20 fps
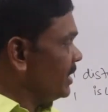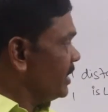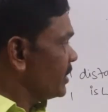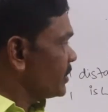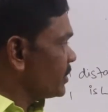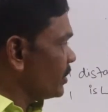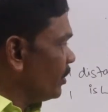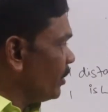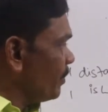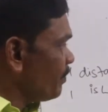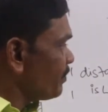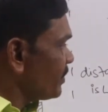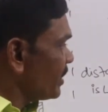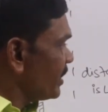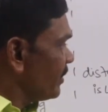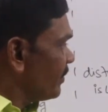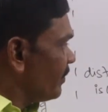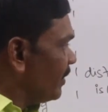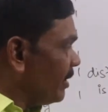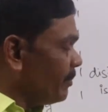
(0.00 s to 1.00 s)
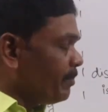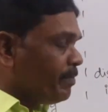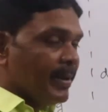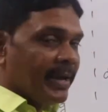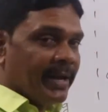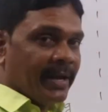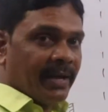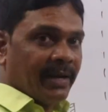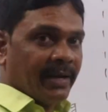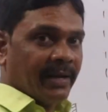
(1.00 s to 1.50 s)
So
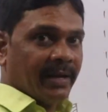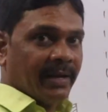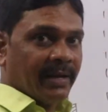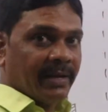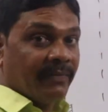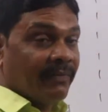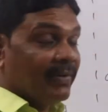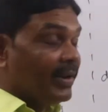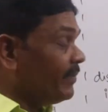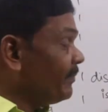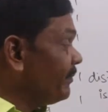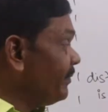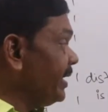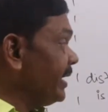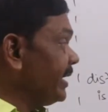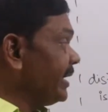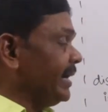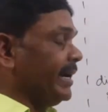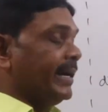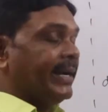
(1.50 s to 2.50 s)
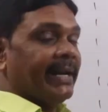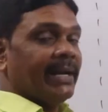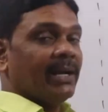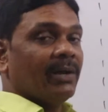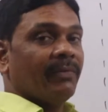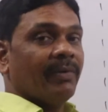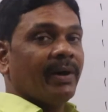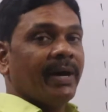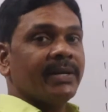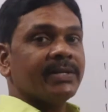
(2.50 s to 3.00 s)
flipping it
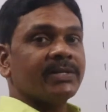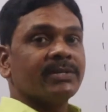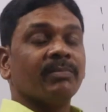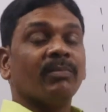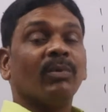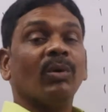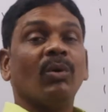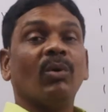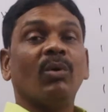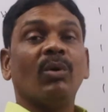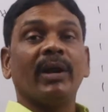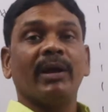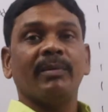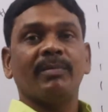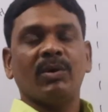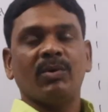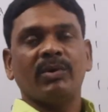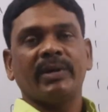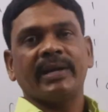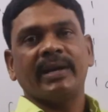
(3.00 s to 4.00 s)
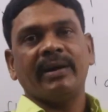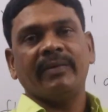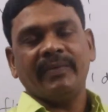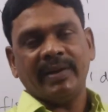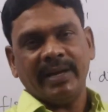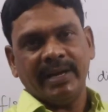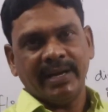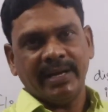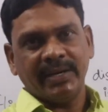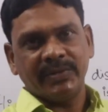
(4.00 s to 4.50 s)
requires more amount of
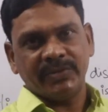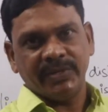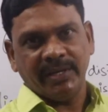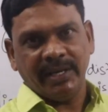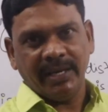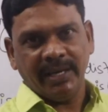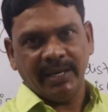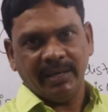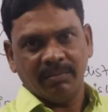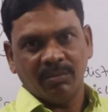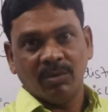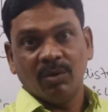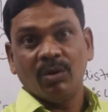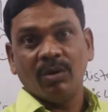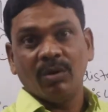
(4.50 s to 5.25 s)
energy.